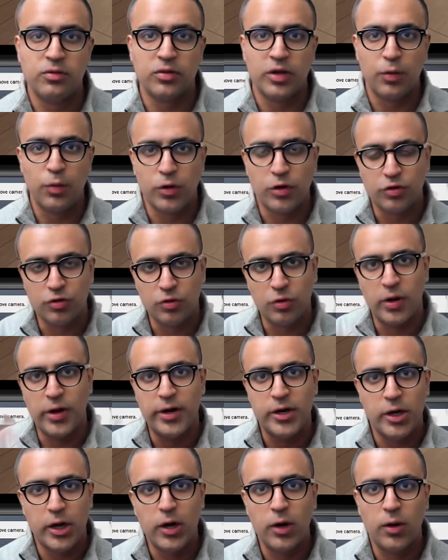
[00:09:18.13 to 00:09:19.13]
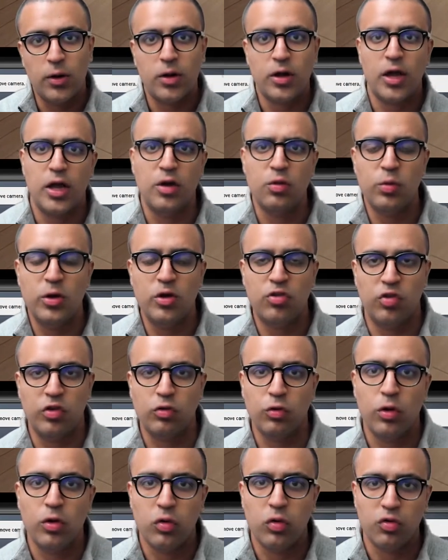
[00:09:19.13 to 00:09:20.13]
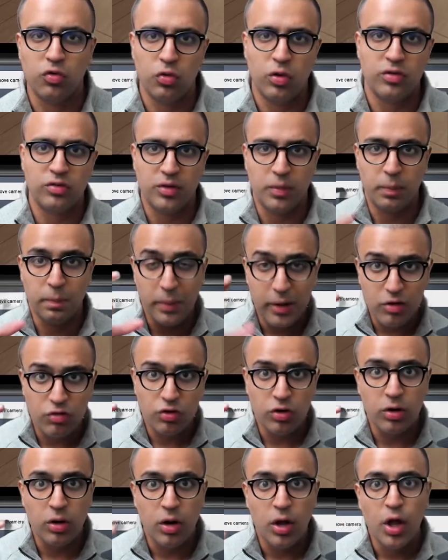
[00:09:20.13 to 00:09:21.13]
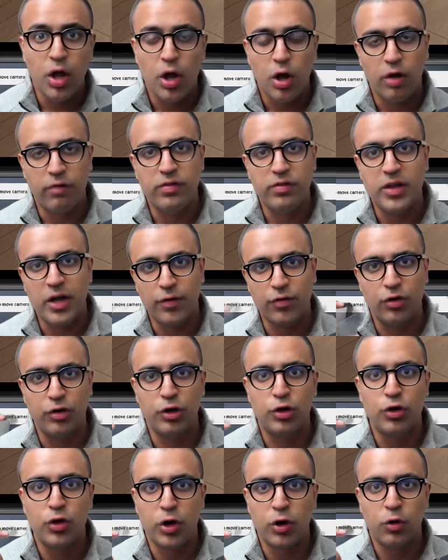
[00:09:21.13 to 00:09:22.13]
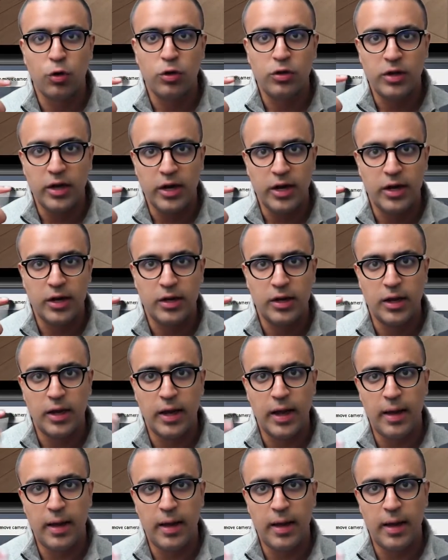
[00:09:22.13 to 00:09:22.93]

I want to show a dialogue in which it's going to show us the picture of the actual QR code that it